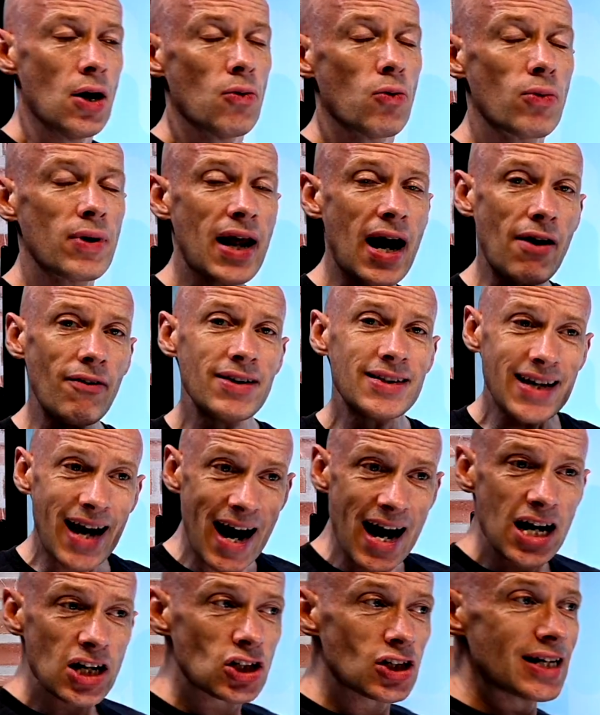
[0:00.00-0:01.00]
Well, now it's
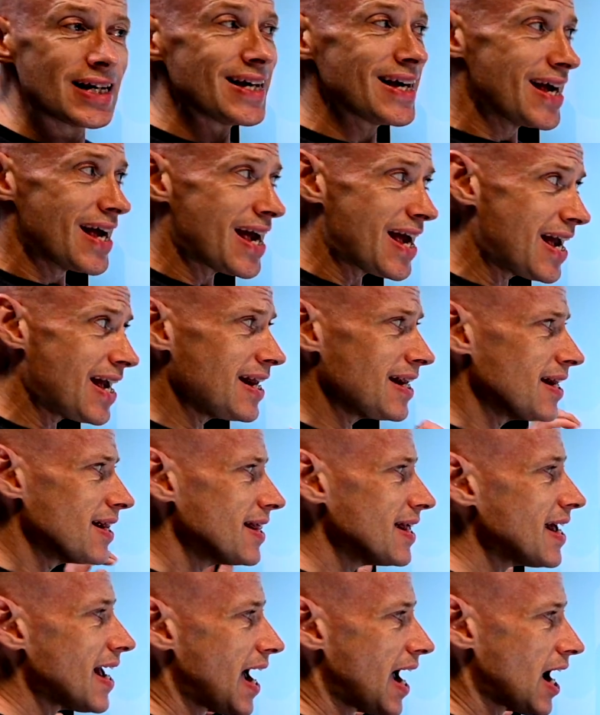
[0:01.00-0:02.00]
actually in
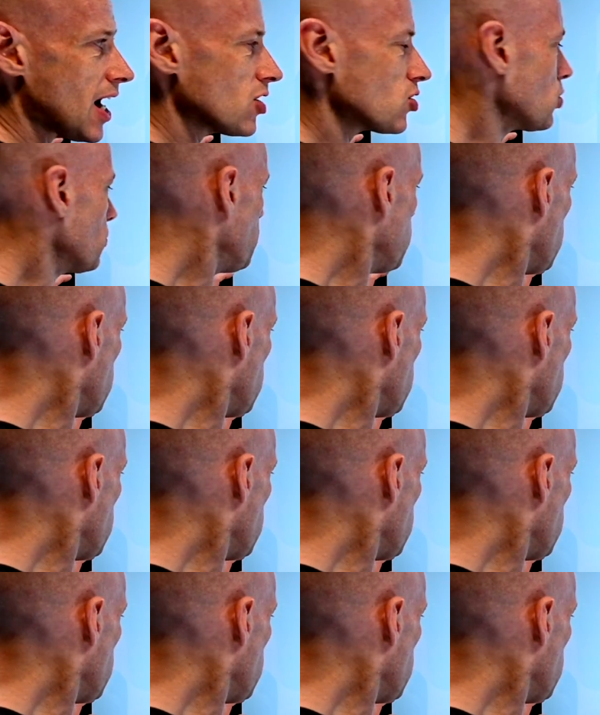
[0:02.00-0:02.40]
the Azure